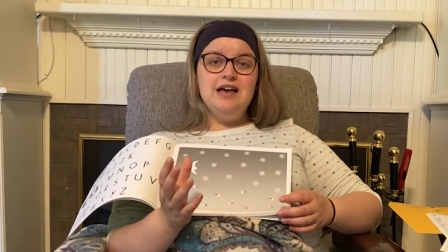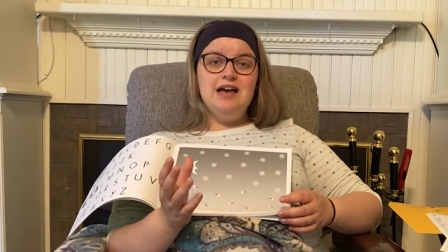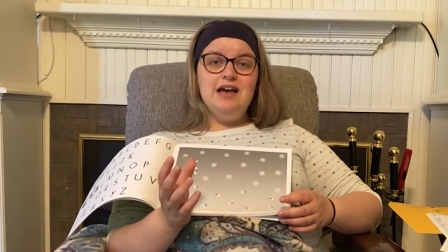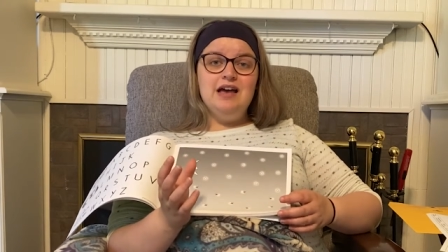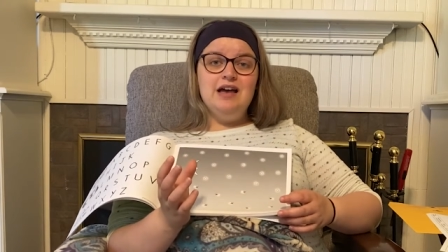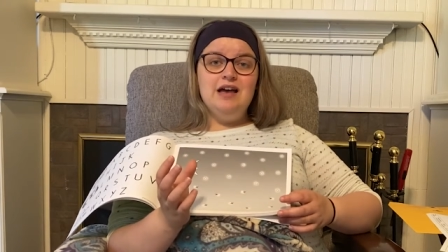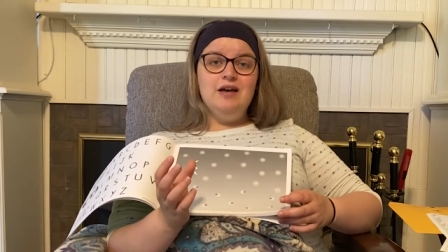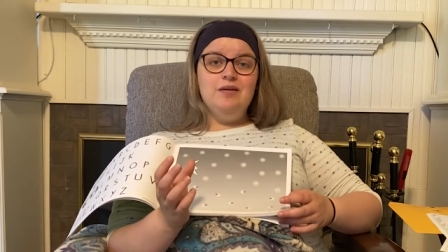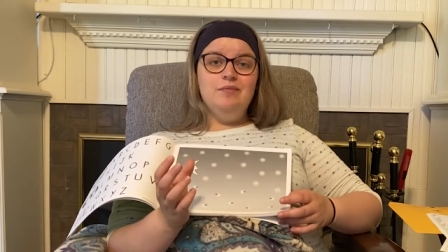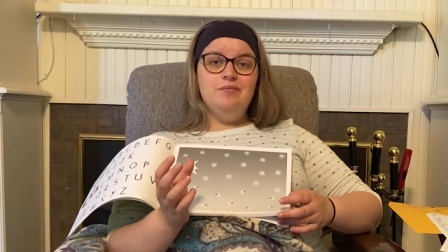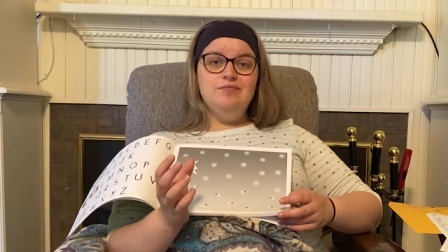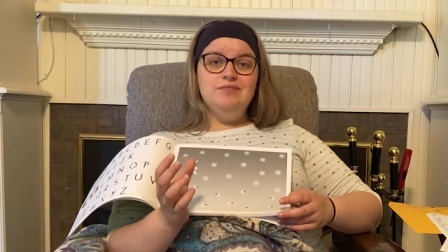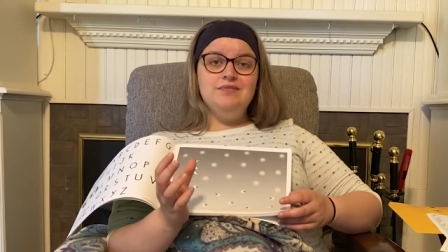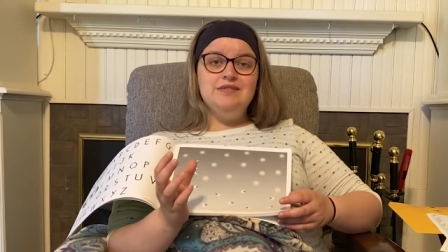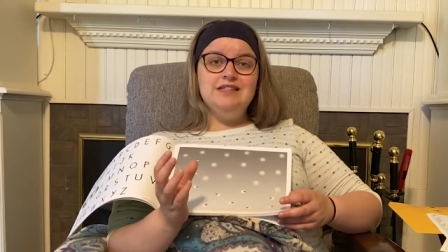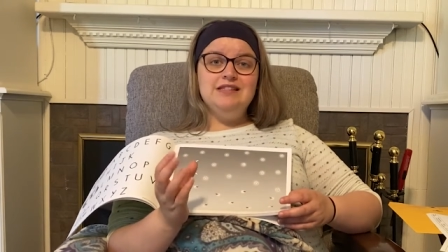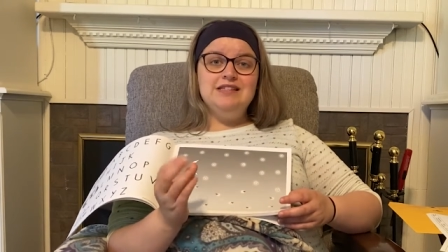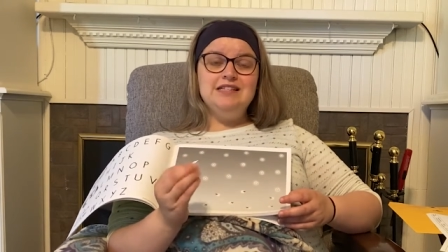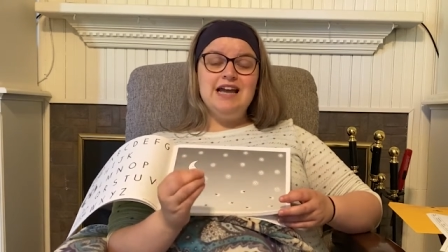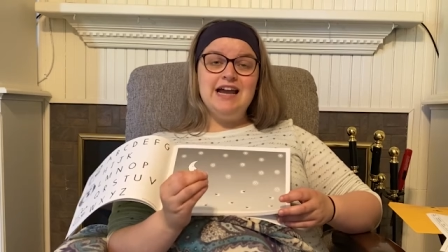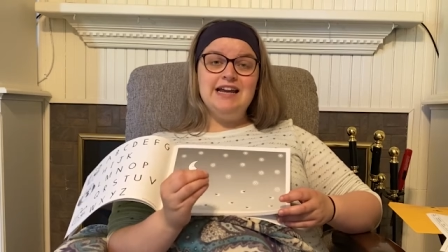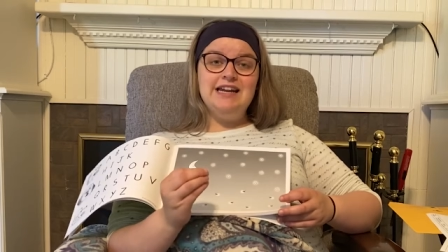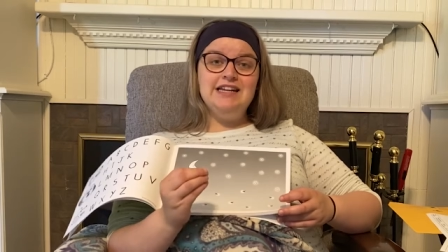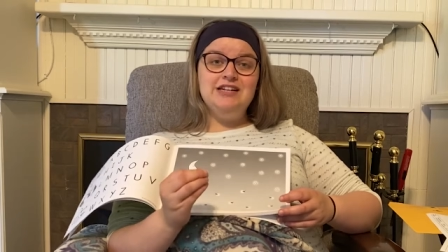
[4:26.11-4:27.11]
um,
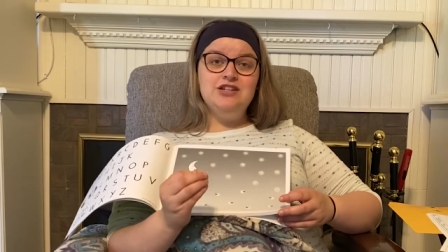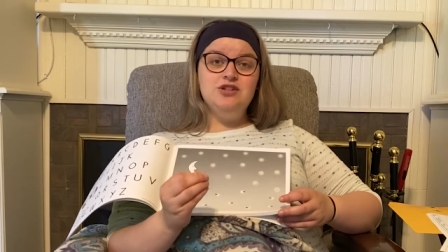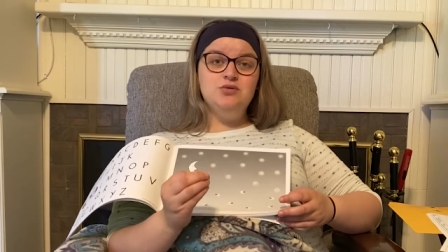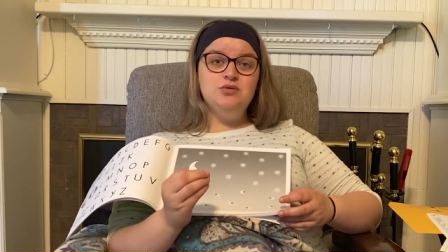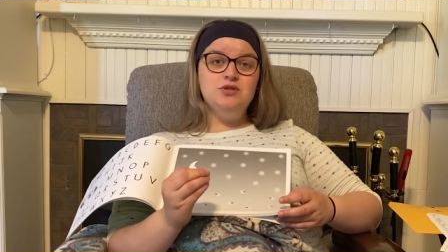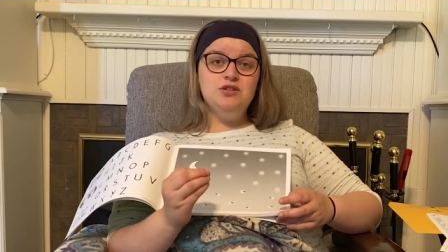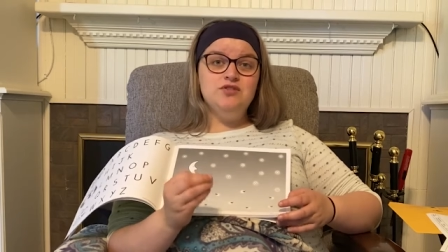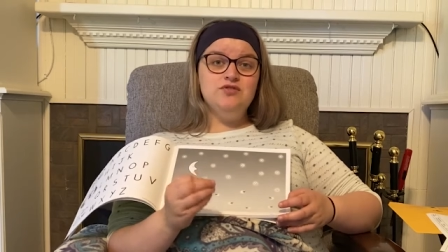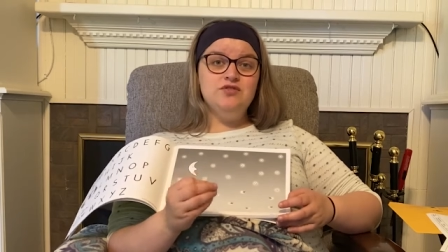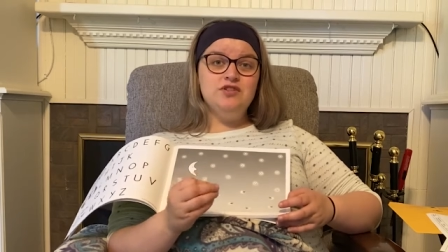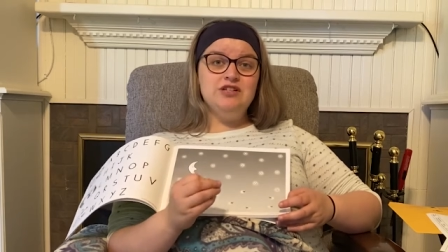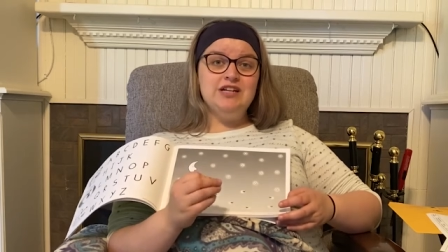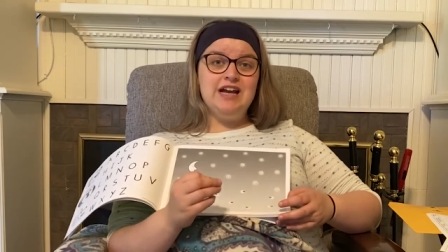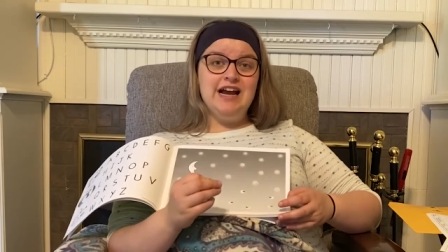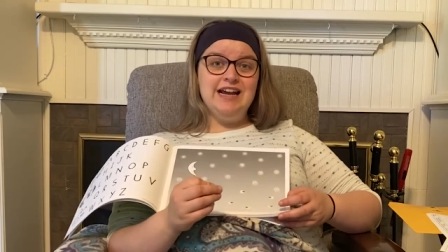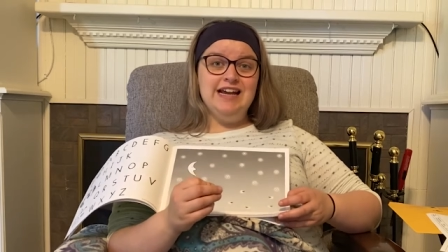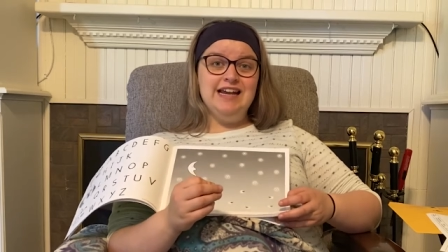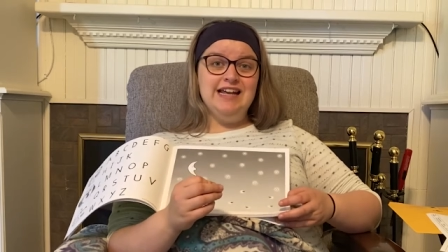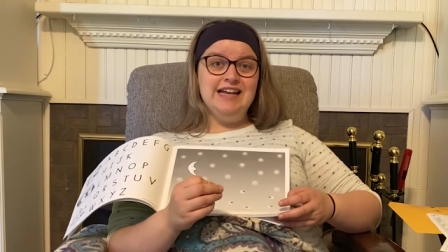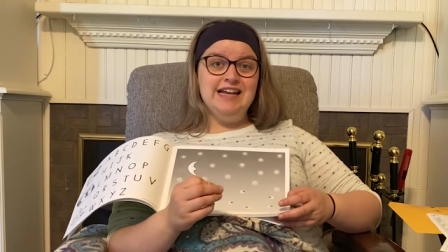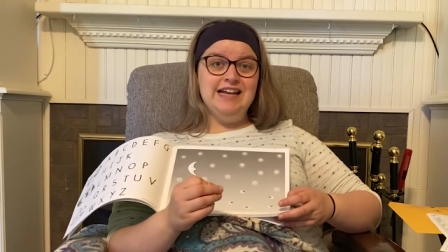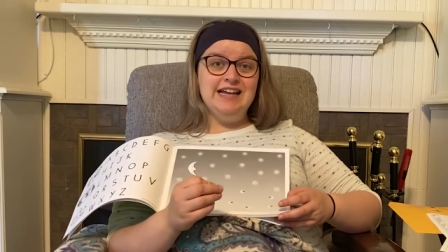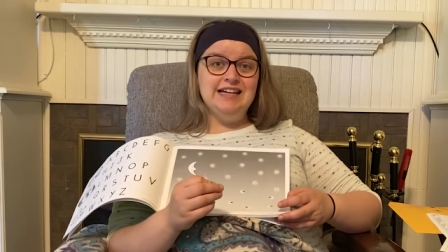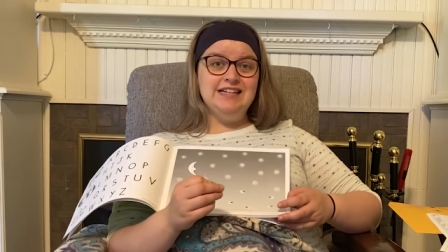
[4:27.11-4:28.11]
tiny tools for
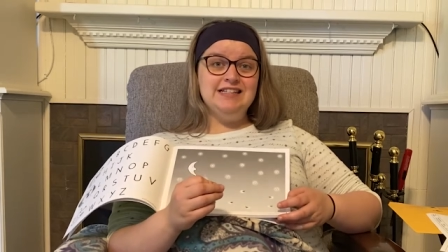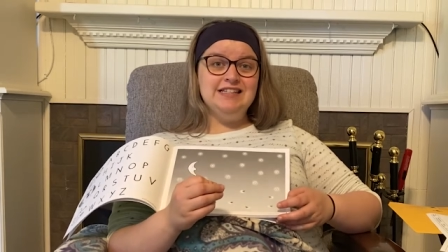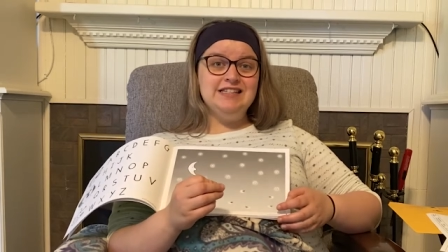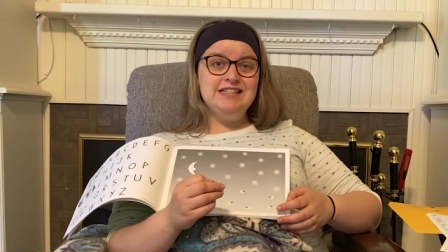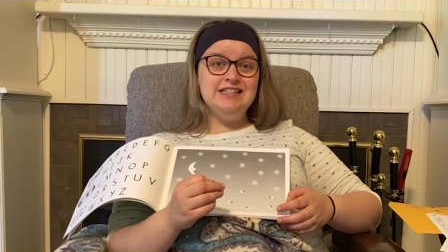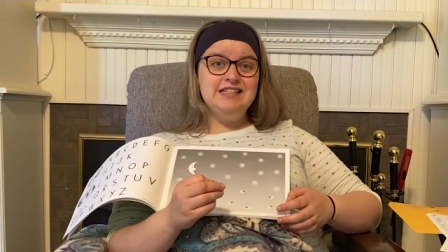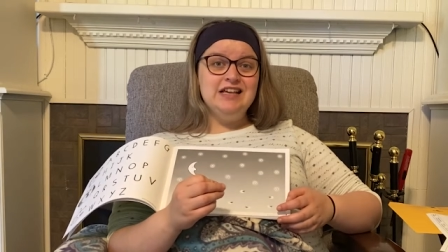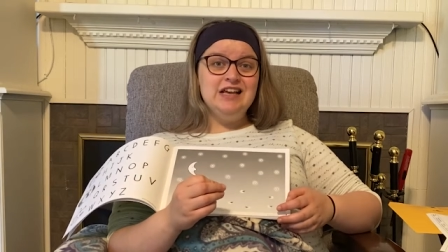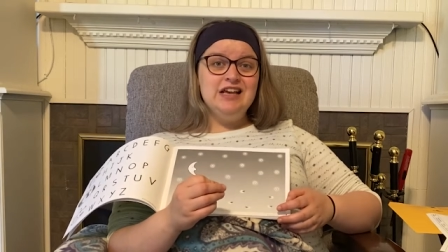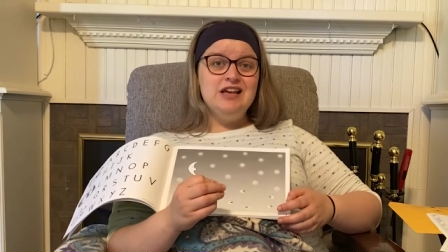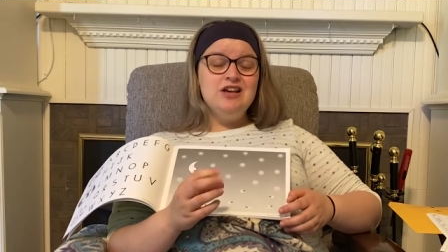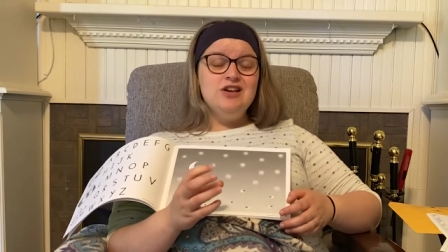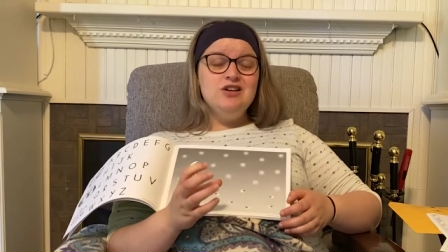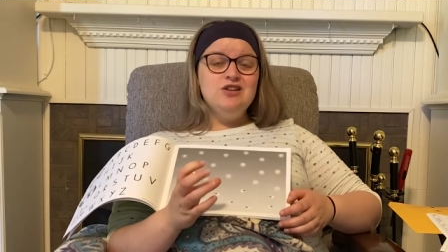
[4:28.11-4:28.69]
tiny hands.